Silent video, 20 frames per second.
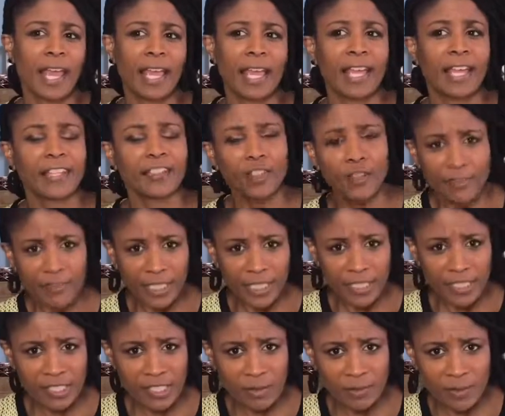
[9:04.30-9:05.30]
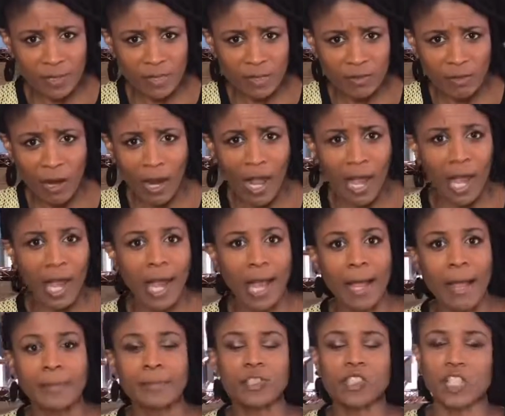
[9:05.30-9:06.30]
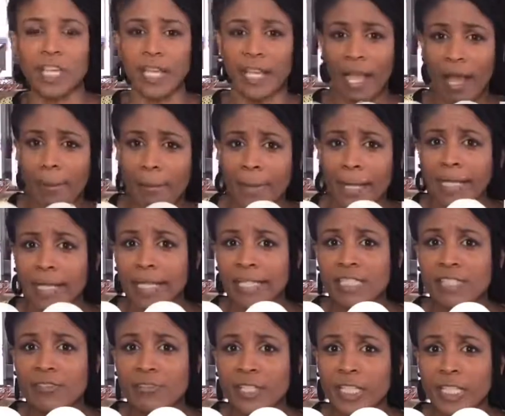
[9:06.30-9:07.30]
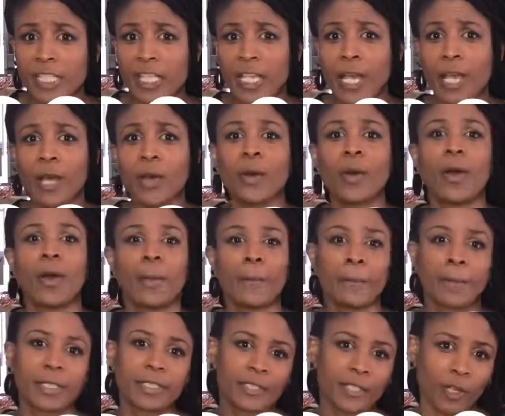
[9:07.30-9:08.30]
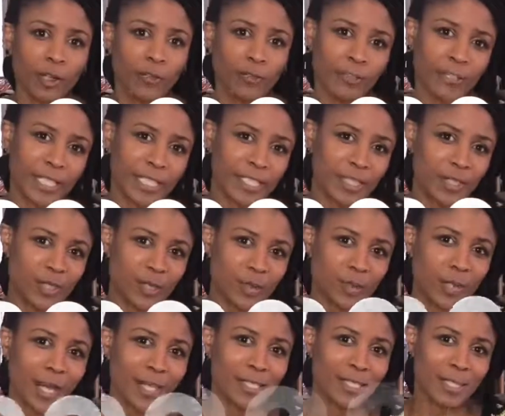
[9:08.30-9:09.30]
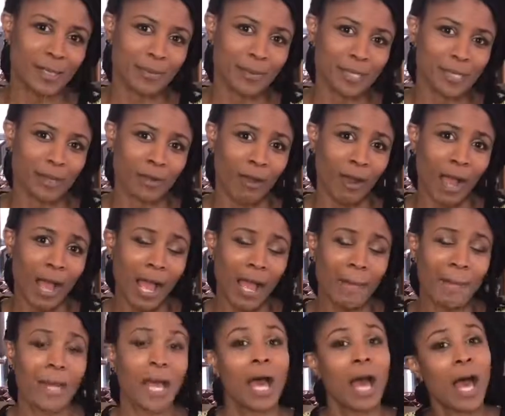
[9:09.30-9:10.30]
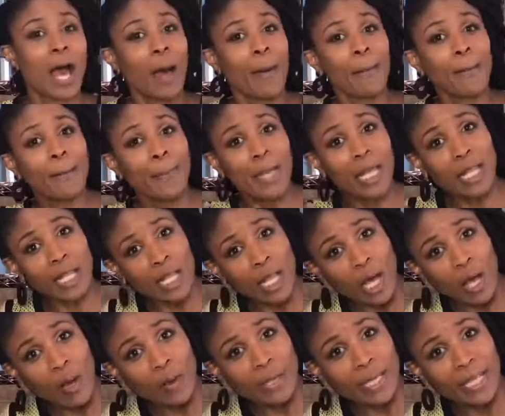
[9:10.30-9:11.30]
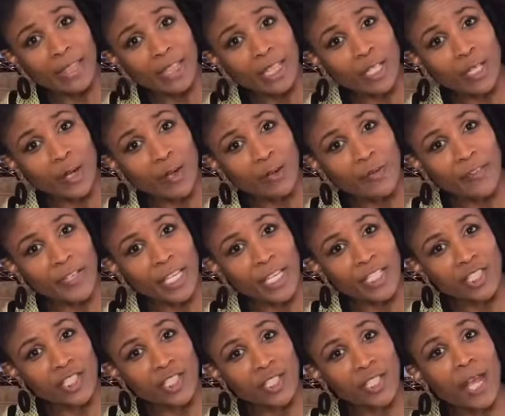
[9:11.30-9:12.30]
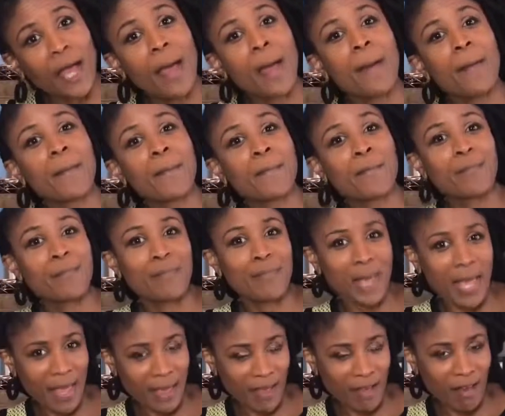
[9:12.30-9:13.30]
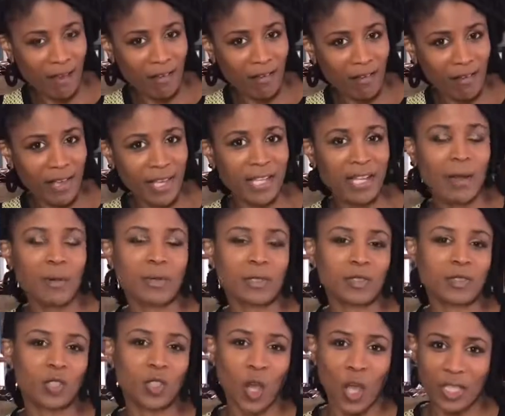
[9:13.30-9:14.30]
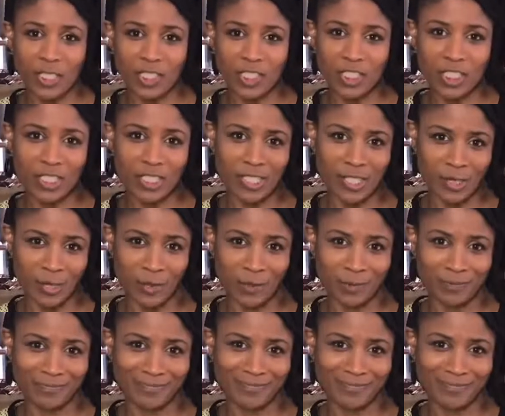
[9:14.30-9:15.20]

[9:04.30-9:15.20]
And don't forget to subscribe. Check out my next video, but don't forget to subscribe below. Hit the notification bell, and I will talk to you soon.